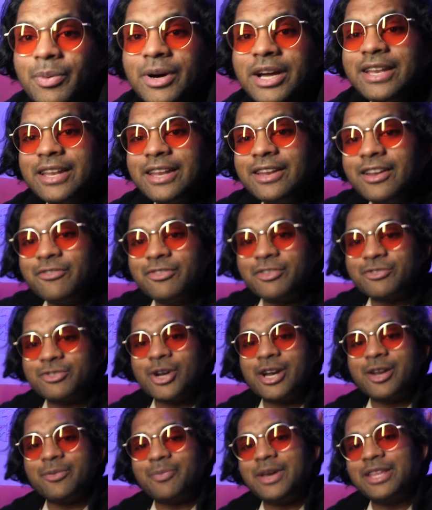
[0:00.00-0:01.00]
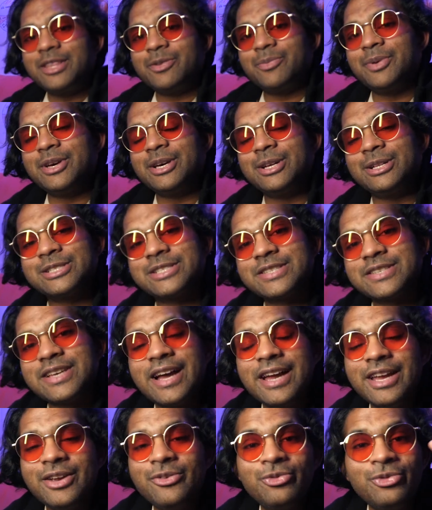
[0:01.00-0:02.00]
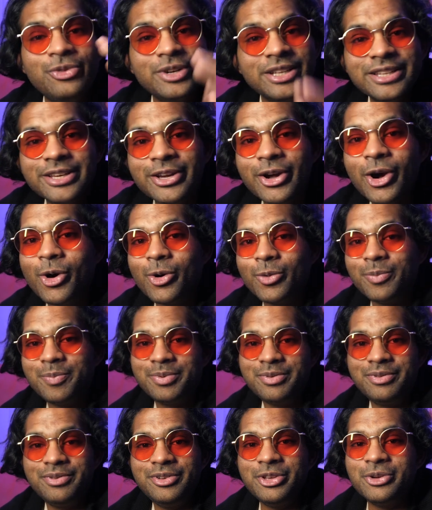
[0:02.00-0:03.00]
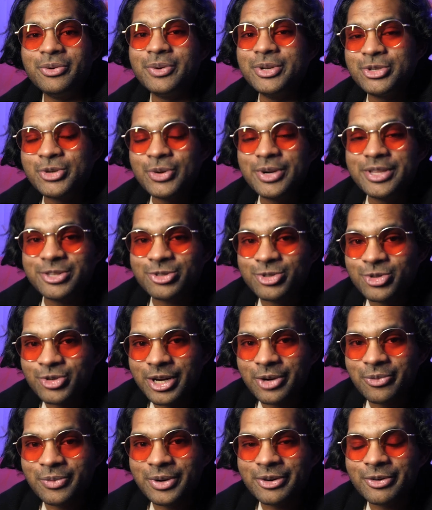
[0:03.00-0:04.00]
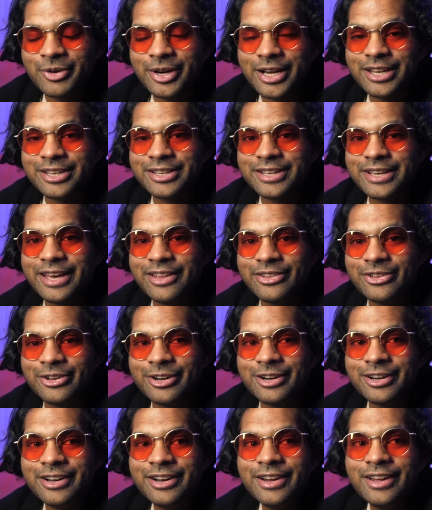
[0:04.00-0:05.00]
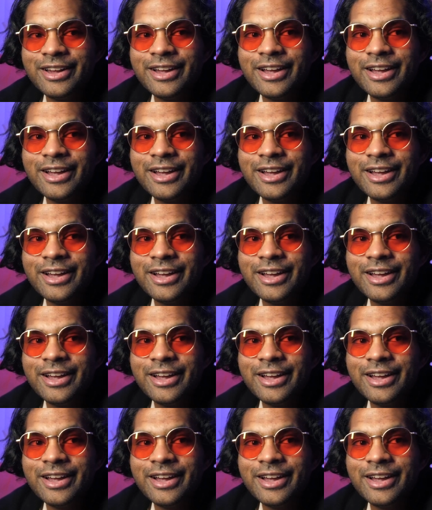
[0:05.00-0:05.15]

But enough of trying to pay the bills. I really hope you enjoy this trick we created together.